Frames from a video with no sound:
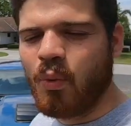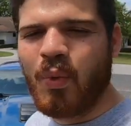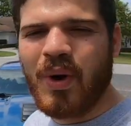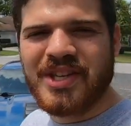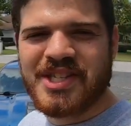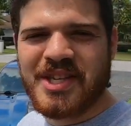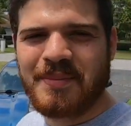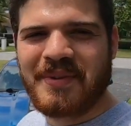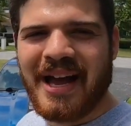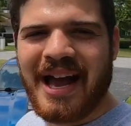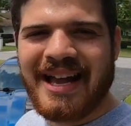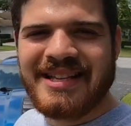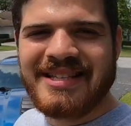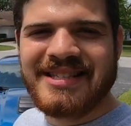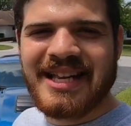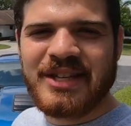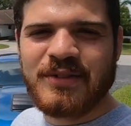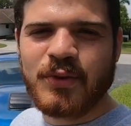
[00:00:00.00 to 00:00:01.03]
What's up
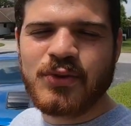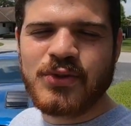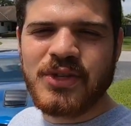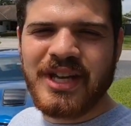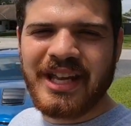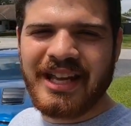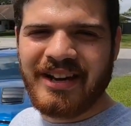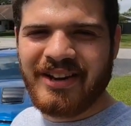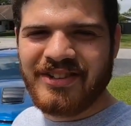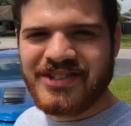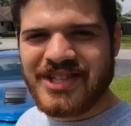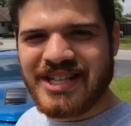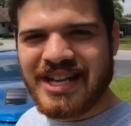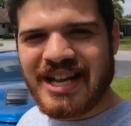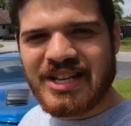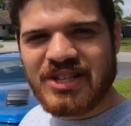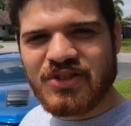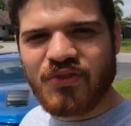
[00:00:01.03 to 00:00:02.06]
guys, thanks for tuning in on
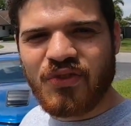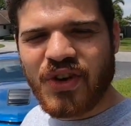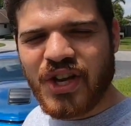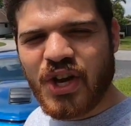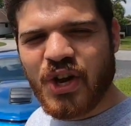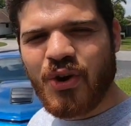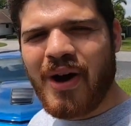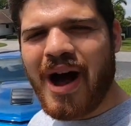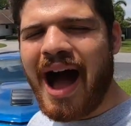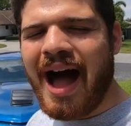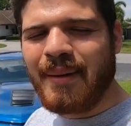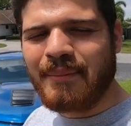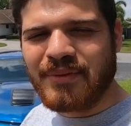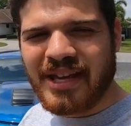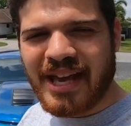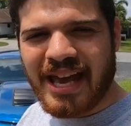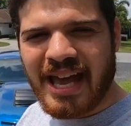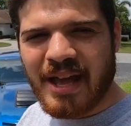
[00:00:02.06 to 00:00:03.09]
today's video. I'm
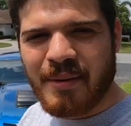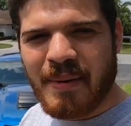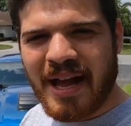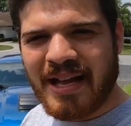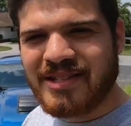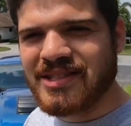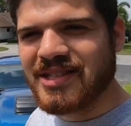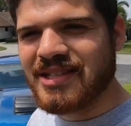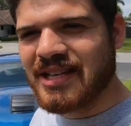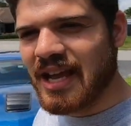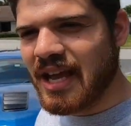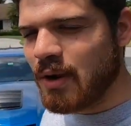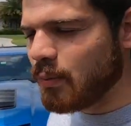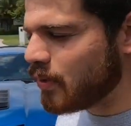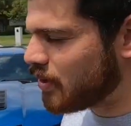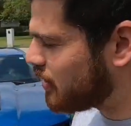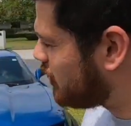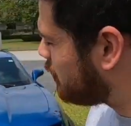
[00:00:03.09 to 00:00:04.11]
Gabe and today
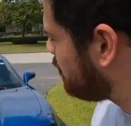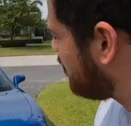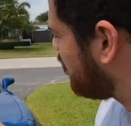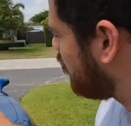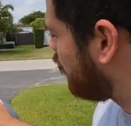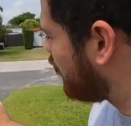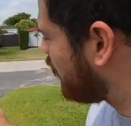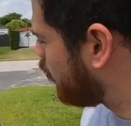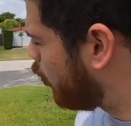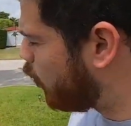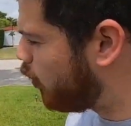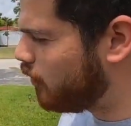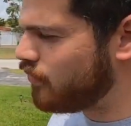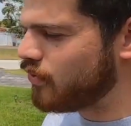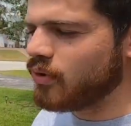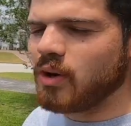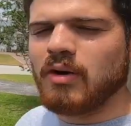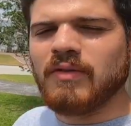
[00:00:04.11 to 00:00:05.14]
we're going to be going
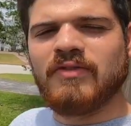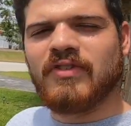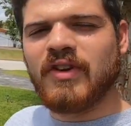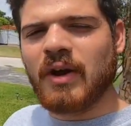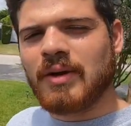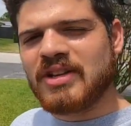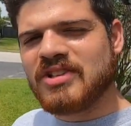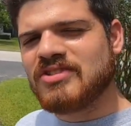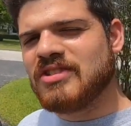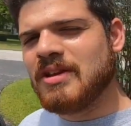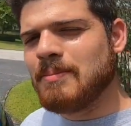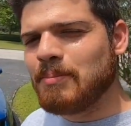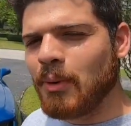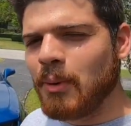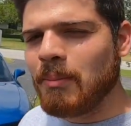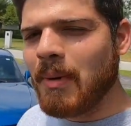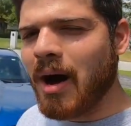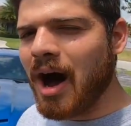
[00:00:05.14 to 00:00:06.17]
over a very
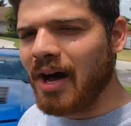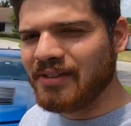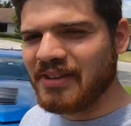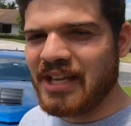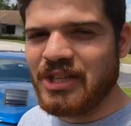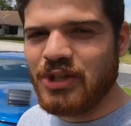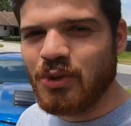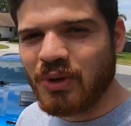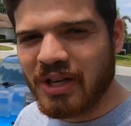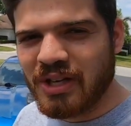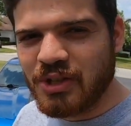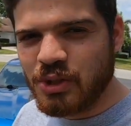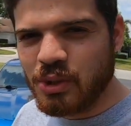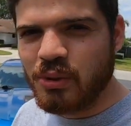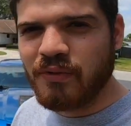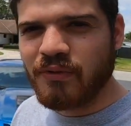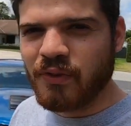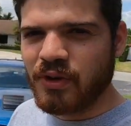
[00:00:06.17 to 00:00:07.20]
simple mod that you can
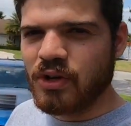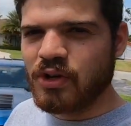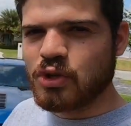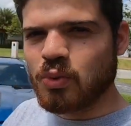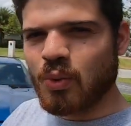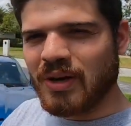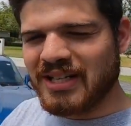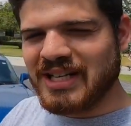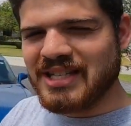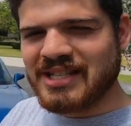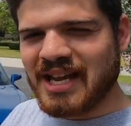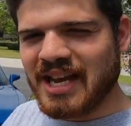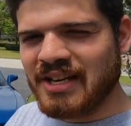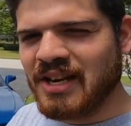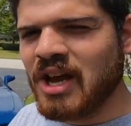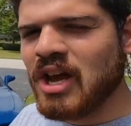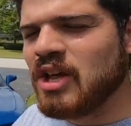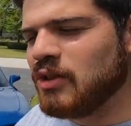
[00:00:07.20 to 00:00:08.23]
do for your
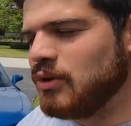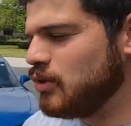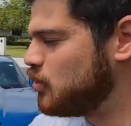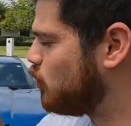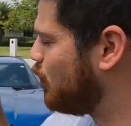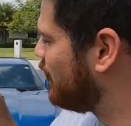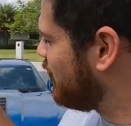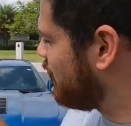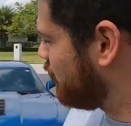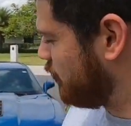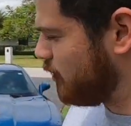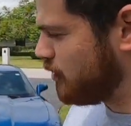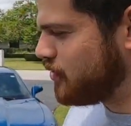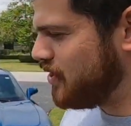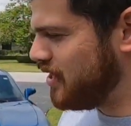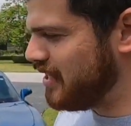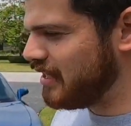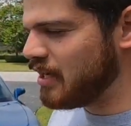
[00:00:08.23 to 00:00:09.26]
2010 through
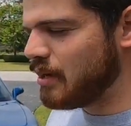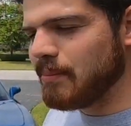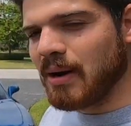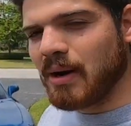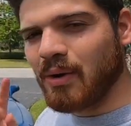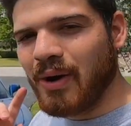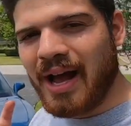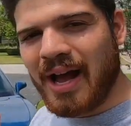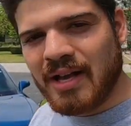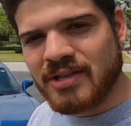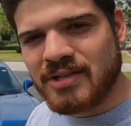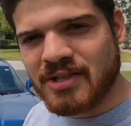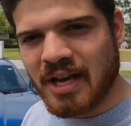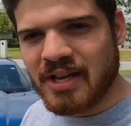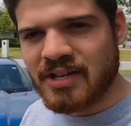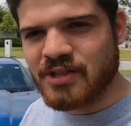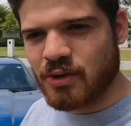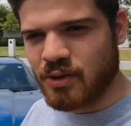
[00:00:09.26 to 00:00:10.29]
2013 Camaro
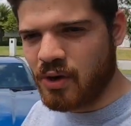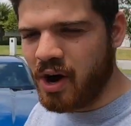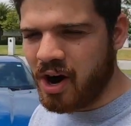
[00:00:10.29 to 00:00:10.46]
SS or